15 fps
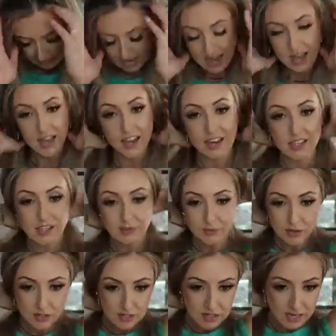Yeah, and it's a
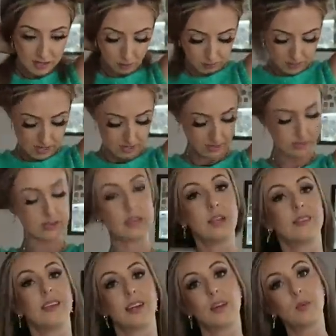versatile piece
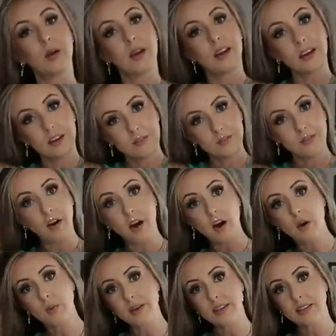because I could wear it in
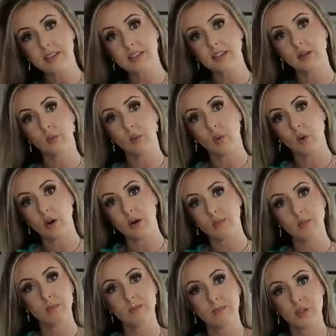fall when it's still
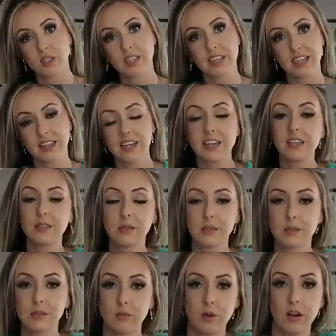warm, just like
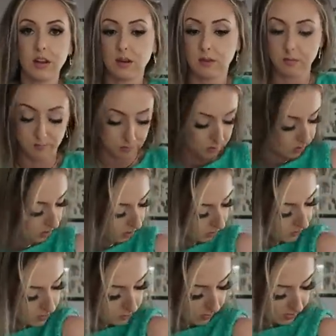this, or I could put it
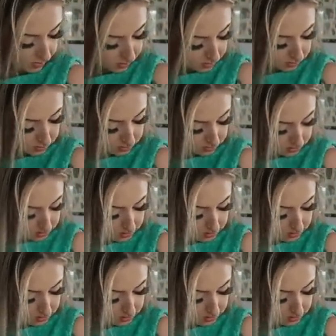over sweaters.